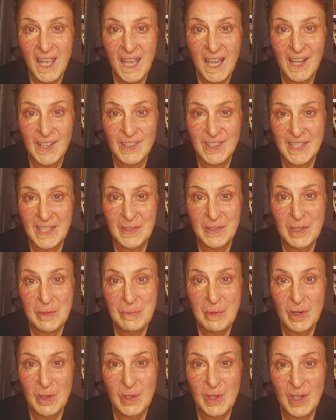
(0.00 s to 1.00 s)
I'll tell you
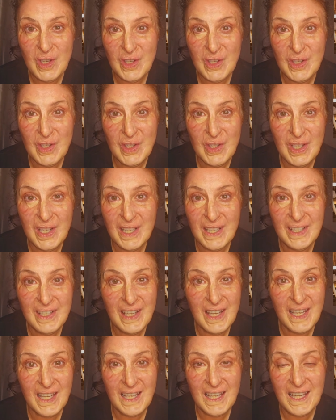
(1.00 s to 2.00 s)
about our
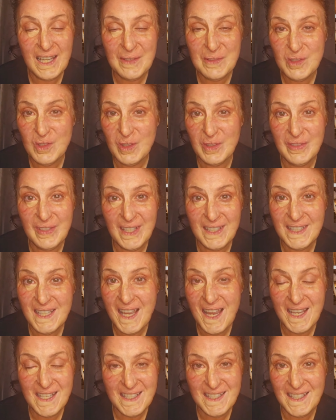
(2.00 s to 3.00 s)
absolutely
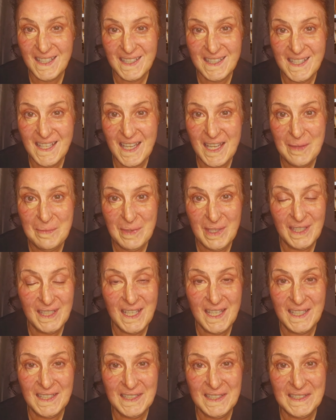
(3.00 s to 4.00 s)
fantastic time in
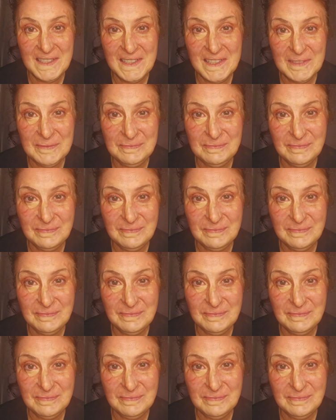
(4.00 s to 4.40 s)
Ireland.